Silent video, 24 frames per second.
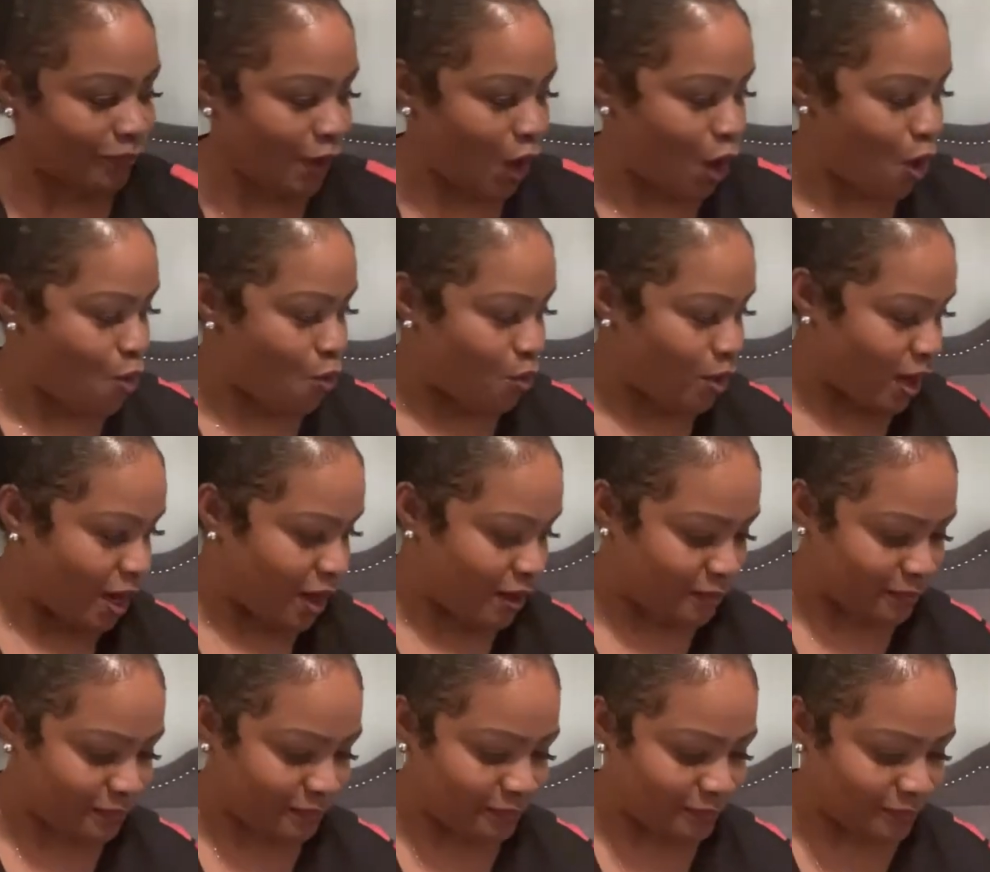Okay,
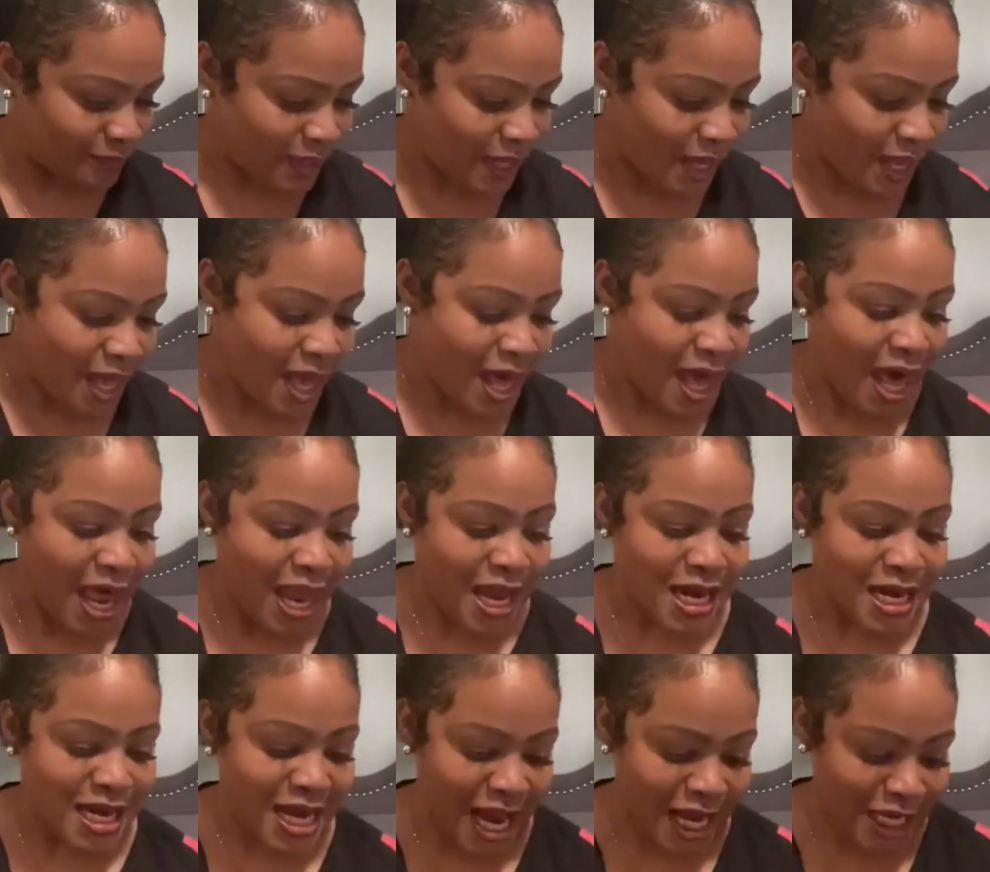
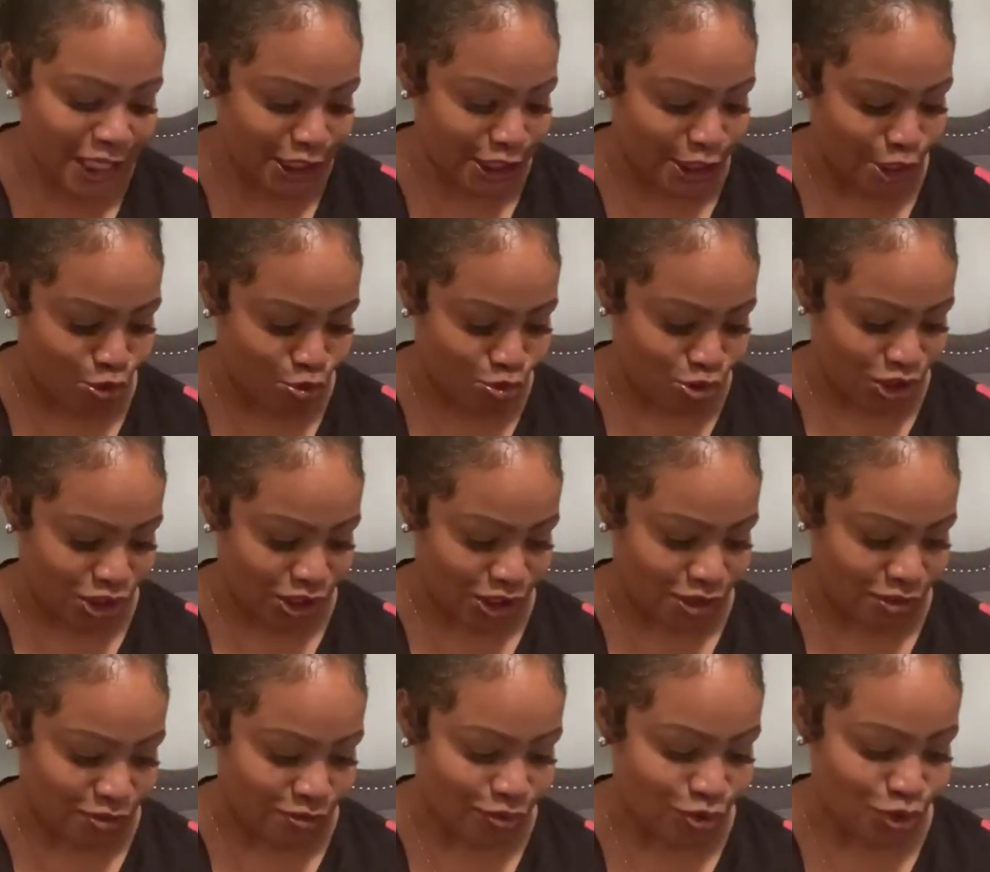next
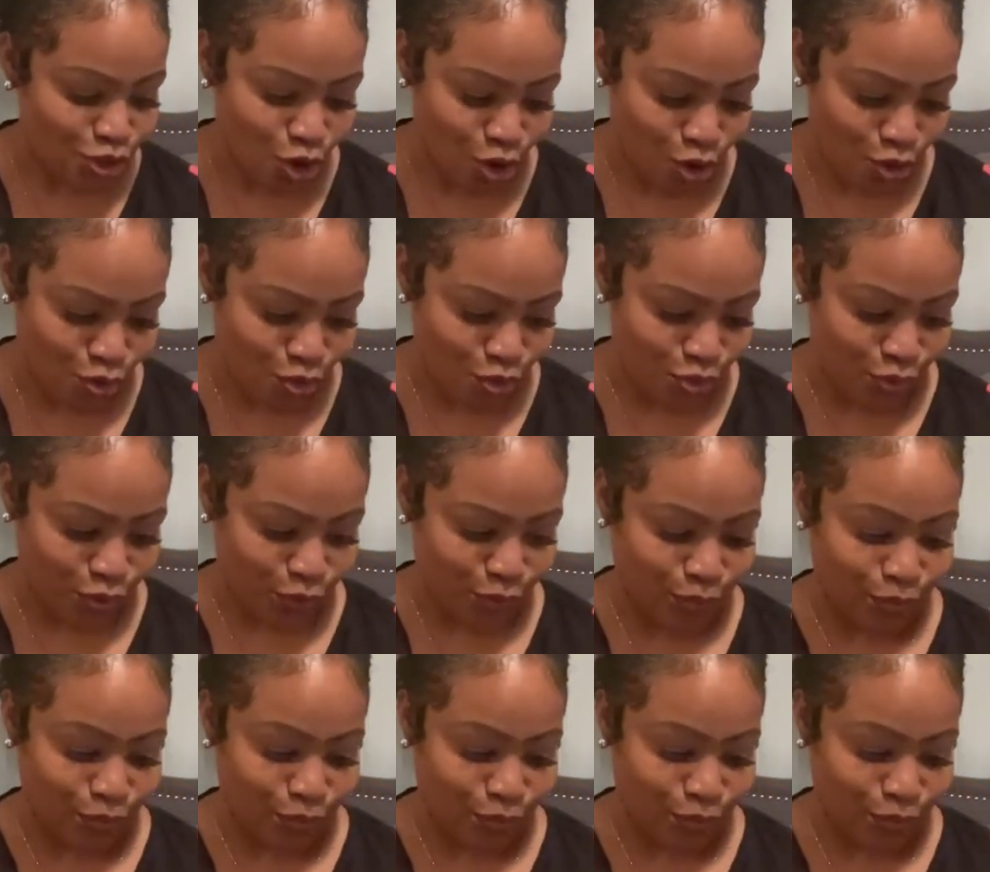lotion, y'all.